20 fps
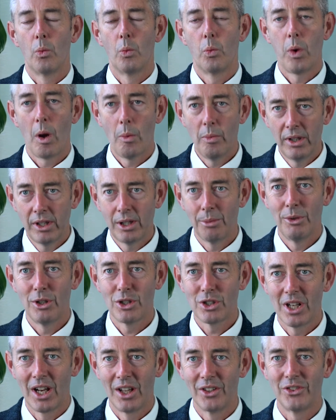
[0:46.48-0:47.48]
When we
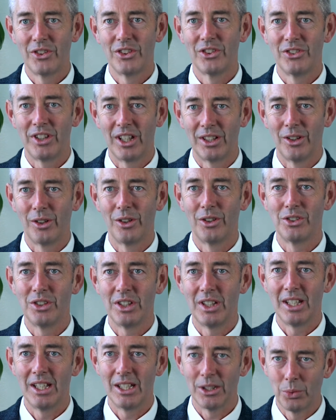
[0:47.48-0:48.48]
commercialise this
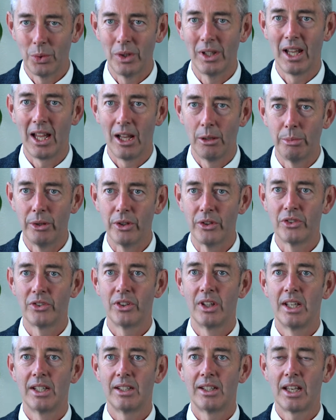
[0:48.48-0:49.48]
technology, it will help us.